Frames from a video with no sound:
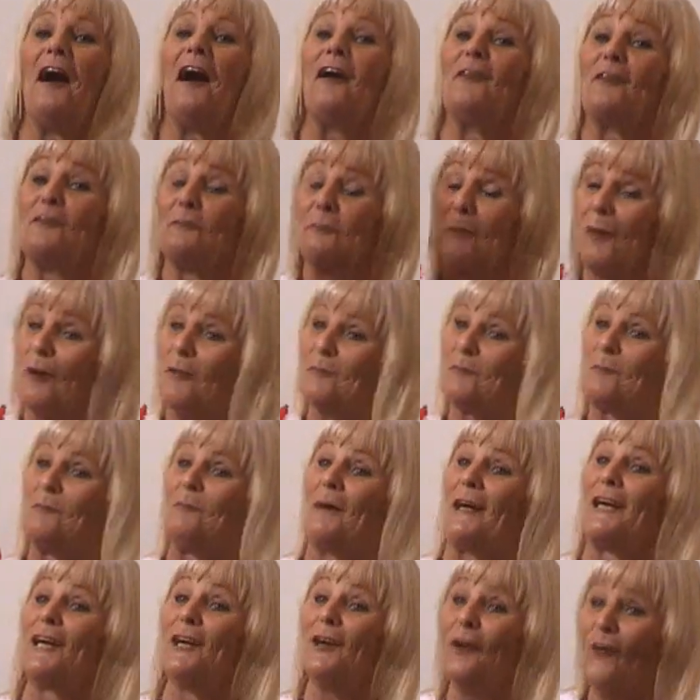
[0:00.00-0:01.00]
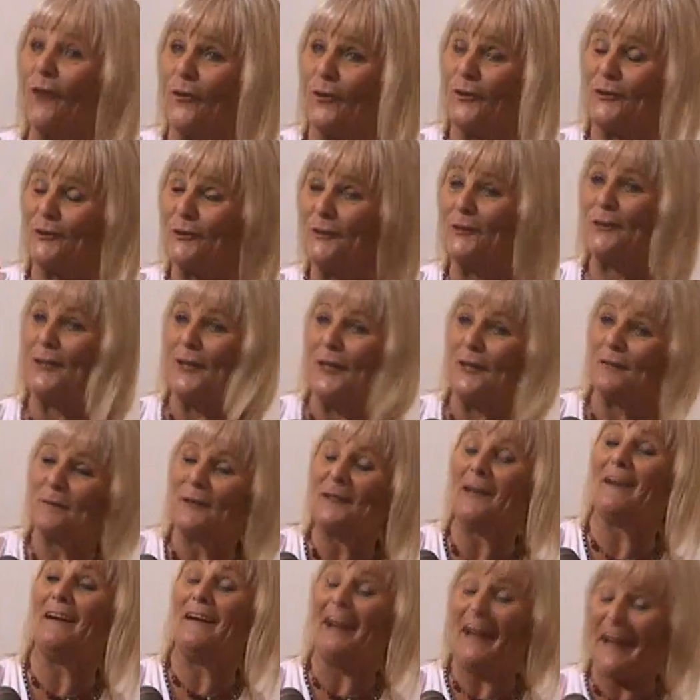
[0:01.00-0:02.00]
I would popped my clogs, you know,
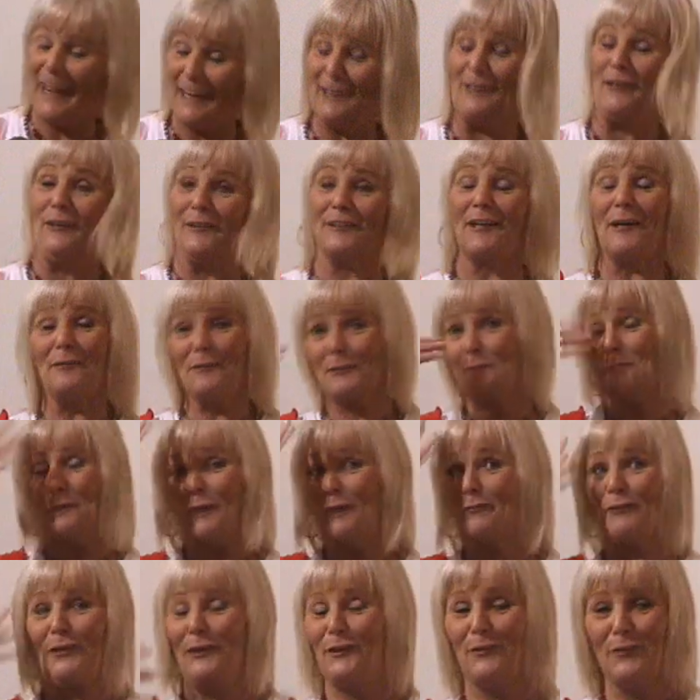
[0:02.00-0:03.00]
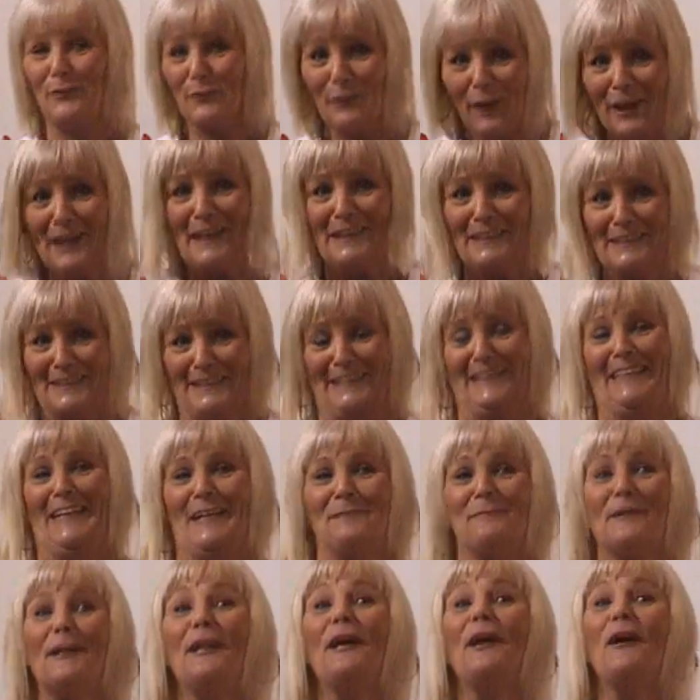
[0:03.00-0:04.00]
but I hadn't. I was perfectly all right in
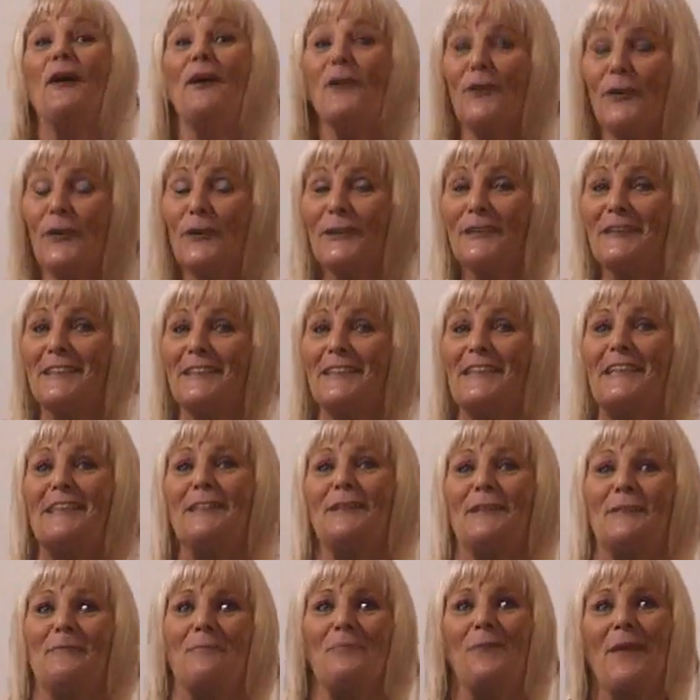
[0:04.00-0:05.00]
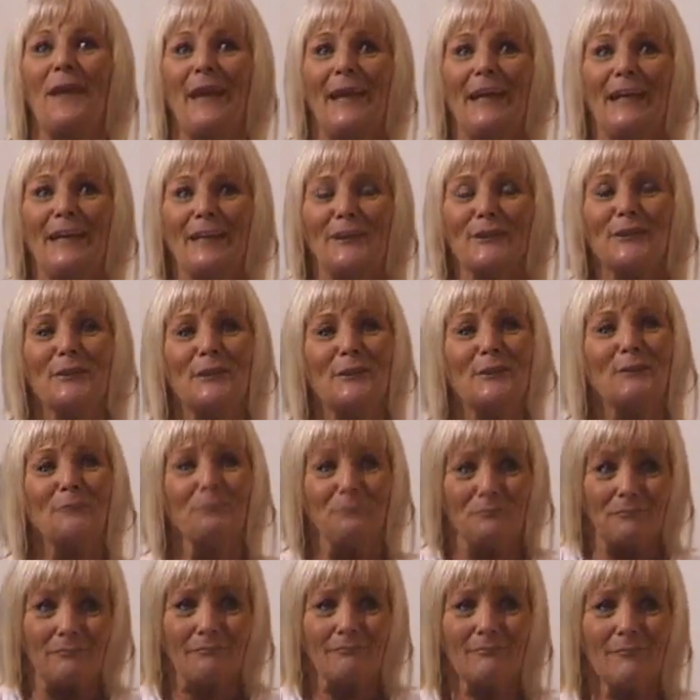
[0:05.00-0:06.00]
there, but couldn't tell them.
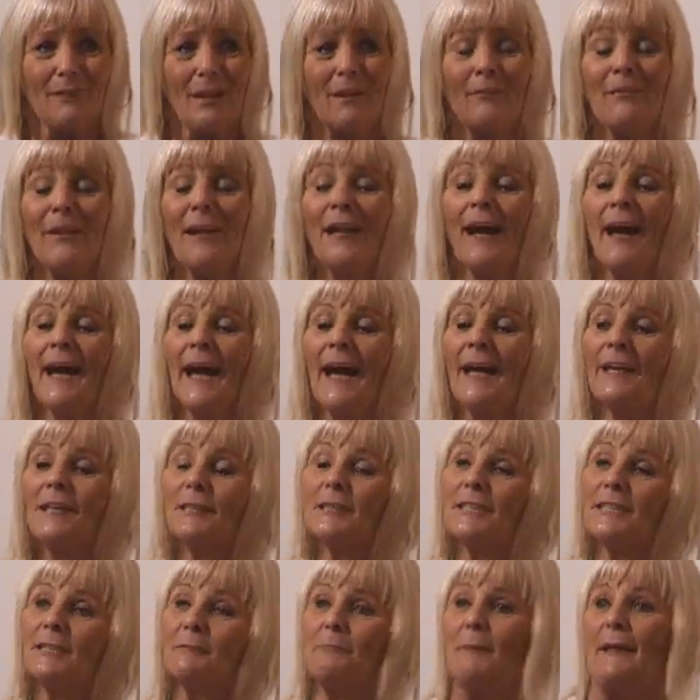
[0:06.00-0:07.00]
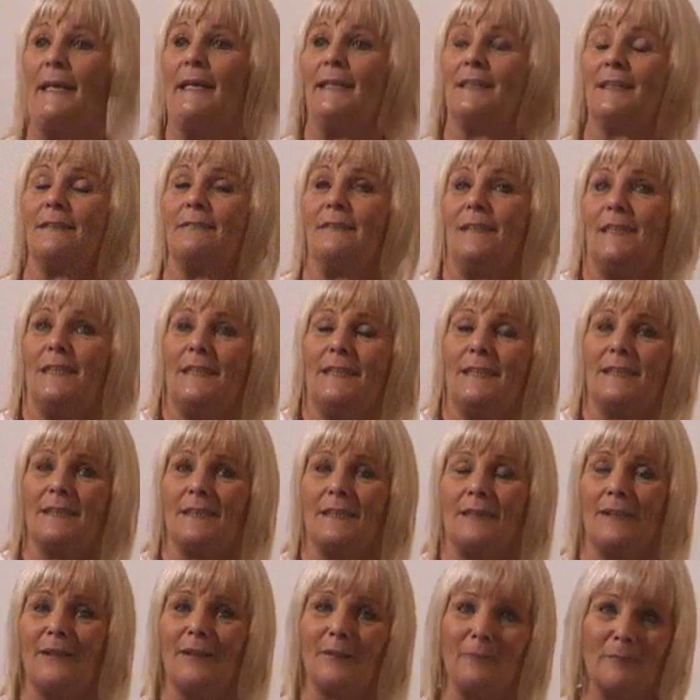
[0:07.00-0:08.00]
So, and then I had a spate of
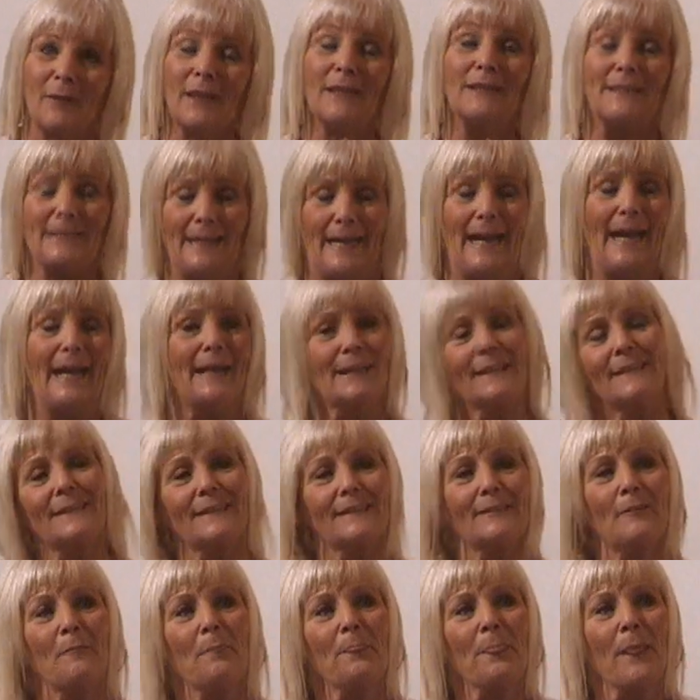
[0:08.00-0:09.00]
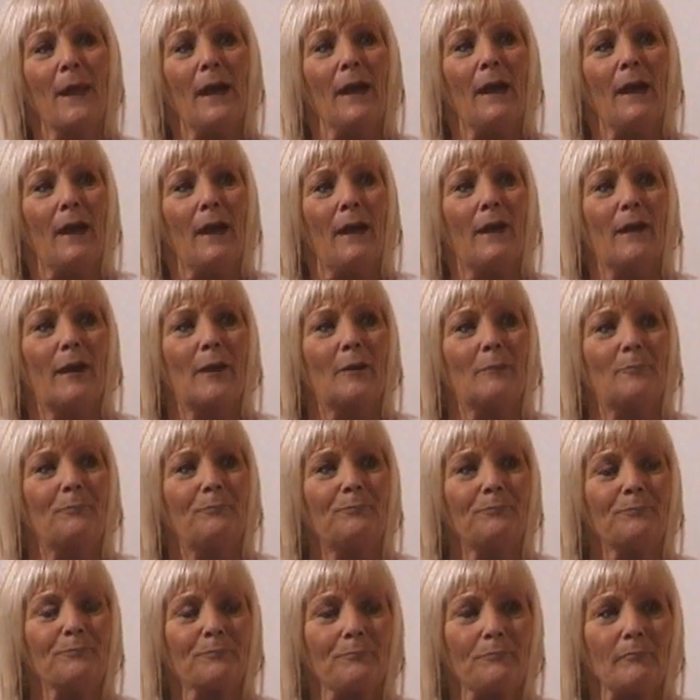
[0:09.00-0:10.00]
these attacks,
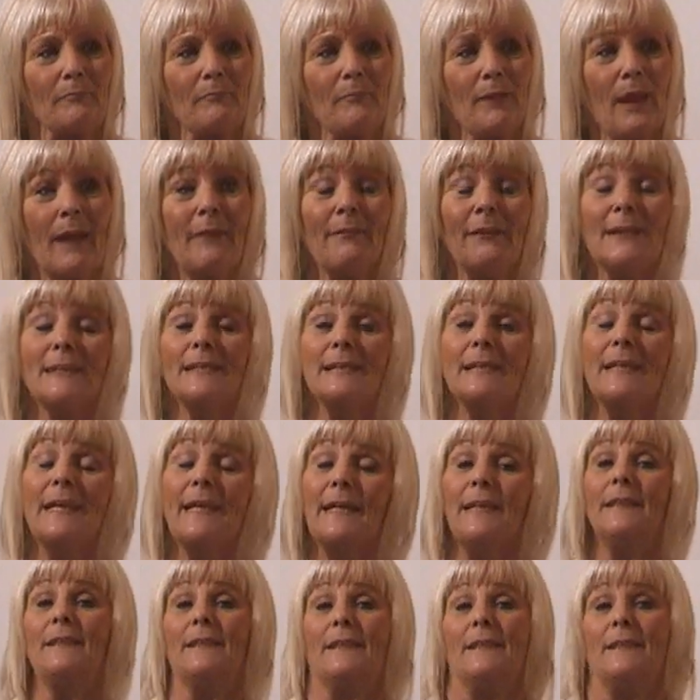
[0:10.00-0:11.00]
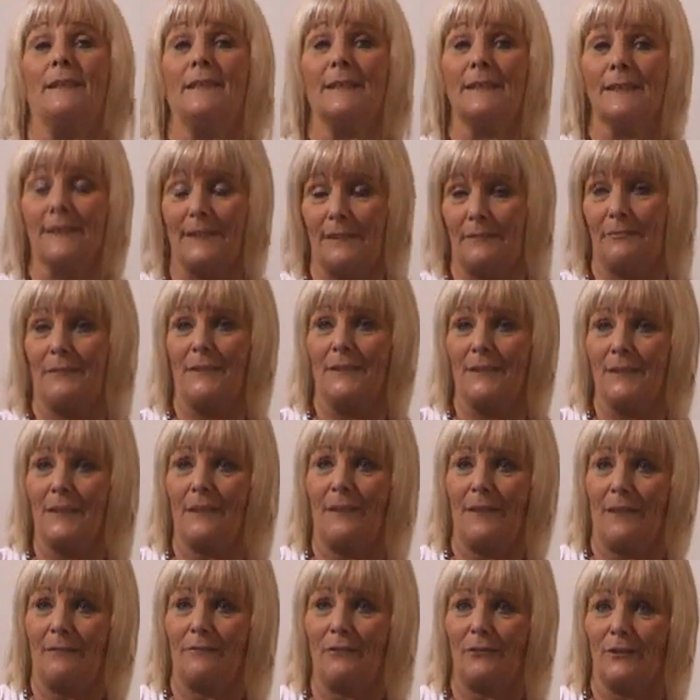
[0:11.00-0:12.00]
and this lady, this gifted
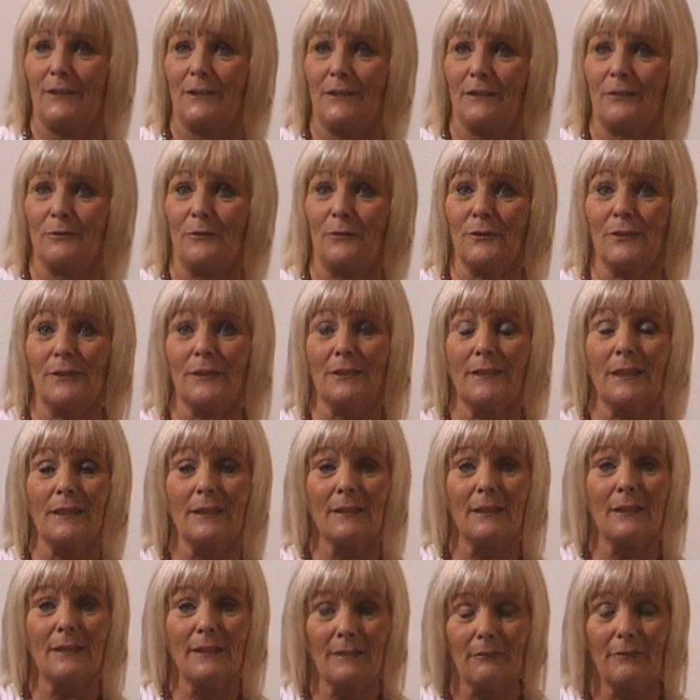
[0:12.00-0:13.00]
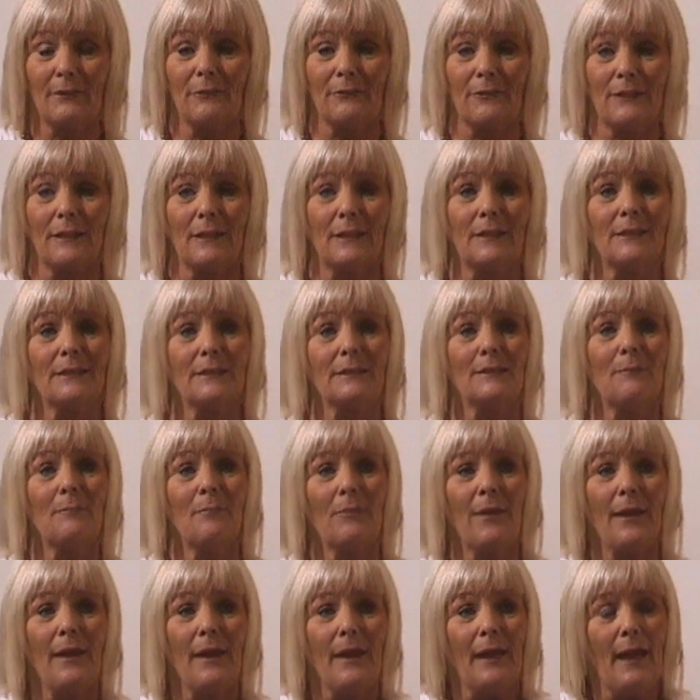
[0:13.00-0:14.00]
clairvoyant, was living with us.
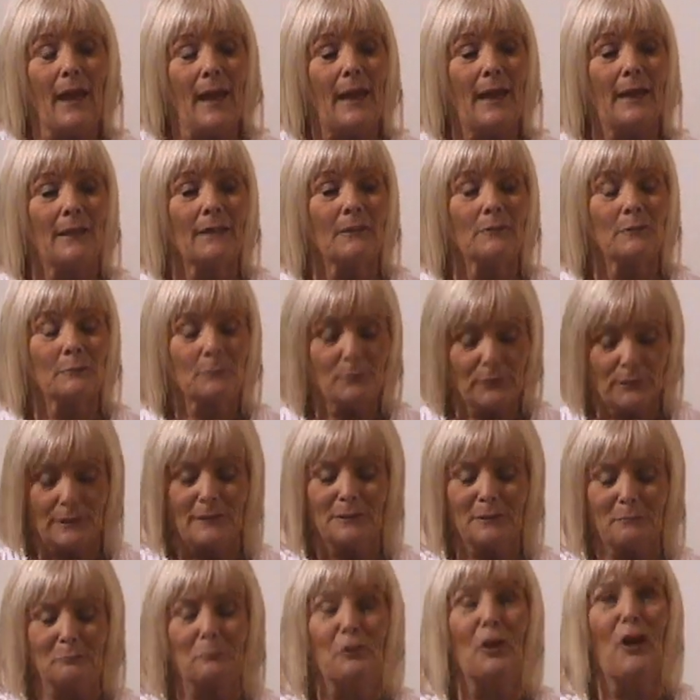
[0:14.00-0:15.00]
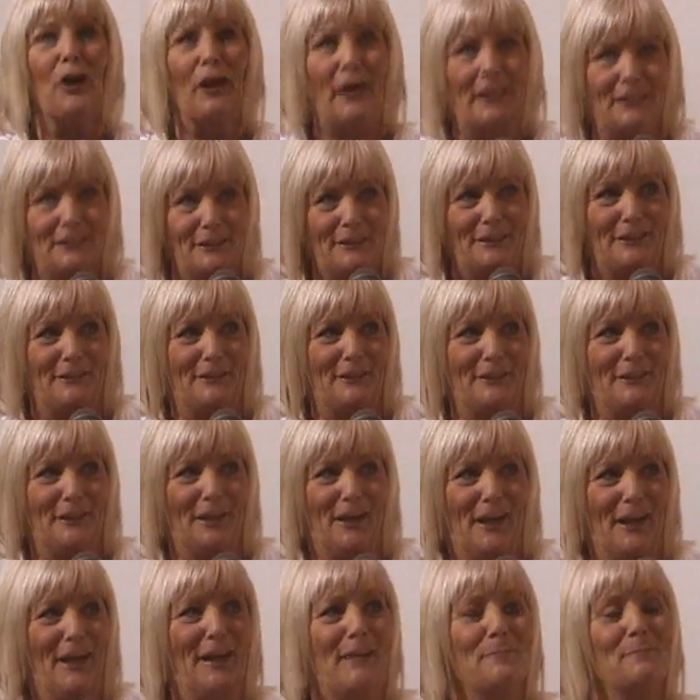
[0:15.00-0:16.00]
And I was pretty depressed at the
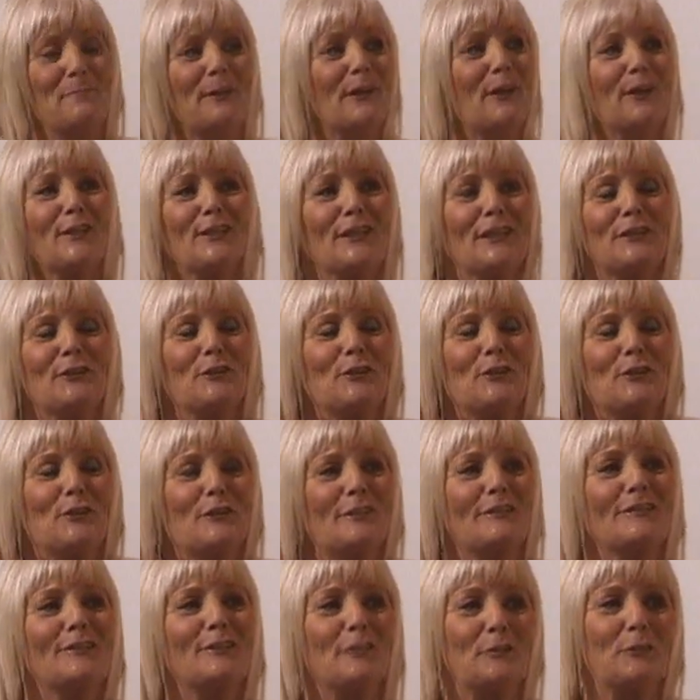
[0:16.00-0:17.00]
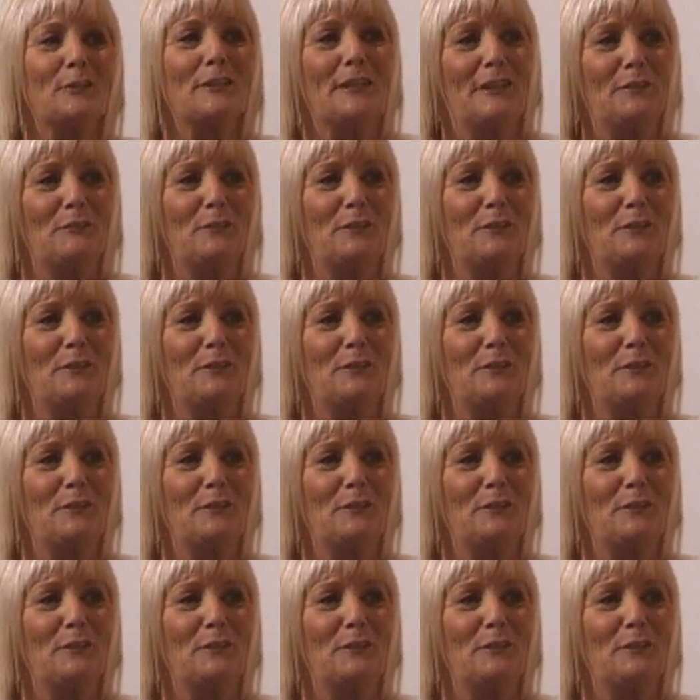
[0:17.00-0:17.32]
time because I just couldn't sort